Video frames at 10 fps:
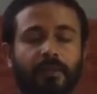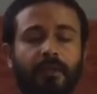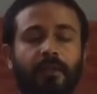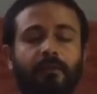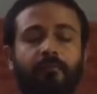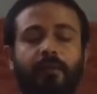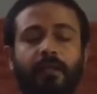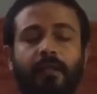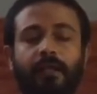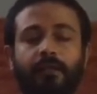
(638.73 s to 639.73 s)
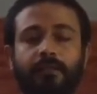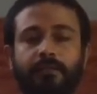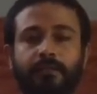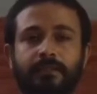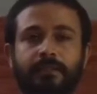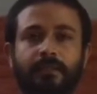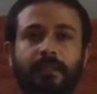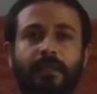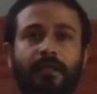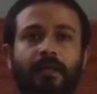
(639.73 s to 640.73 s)
And relax.
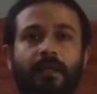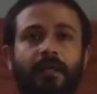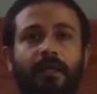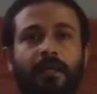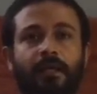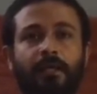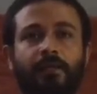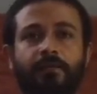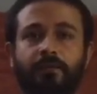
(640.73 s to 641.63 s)
So